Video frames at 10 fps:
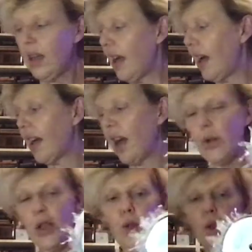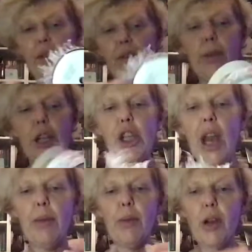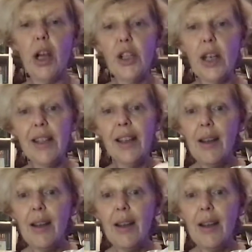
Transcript: and I always use it for my shabby projects.